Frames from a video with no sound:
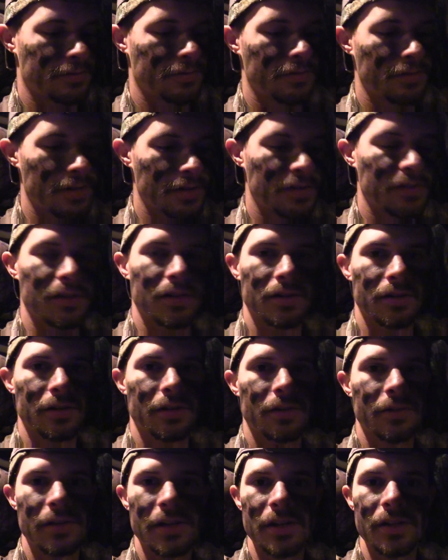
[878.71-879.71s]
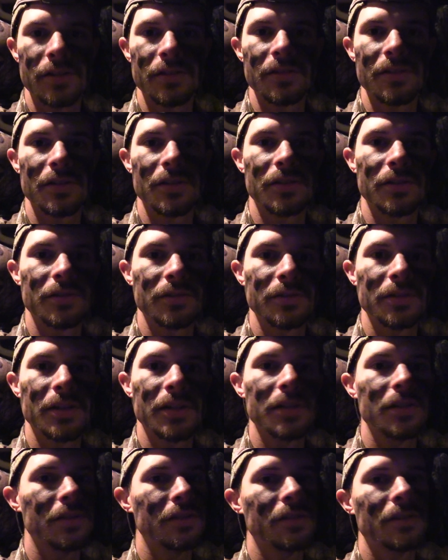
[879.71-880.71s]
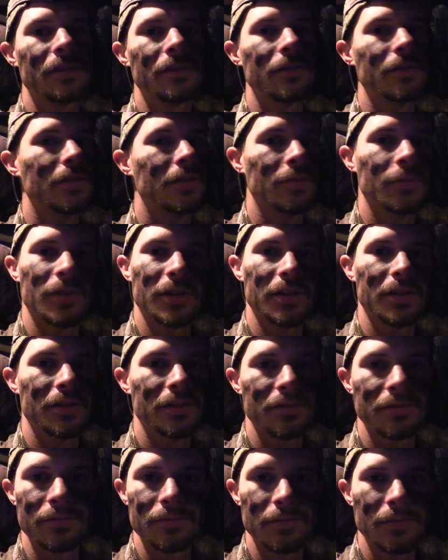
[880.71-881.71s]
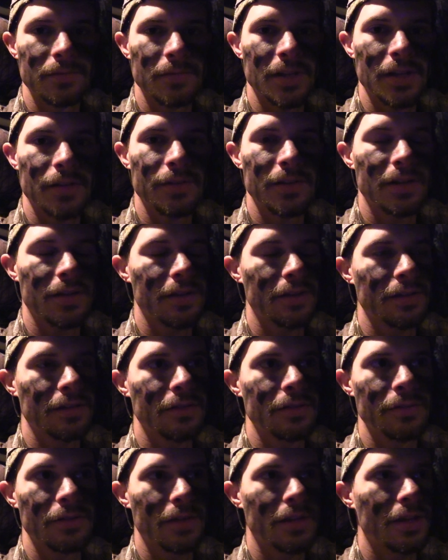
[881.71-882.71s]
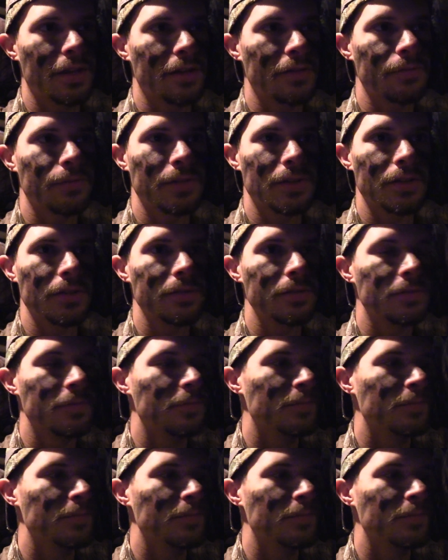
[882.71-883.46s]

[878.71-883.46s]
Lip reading: this year already, so I just didn't want to have anything to do with that field.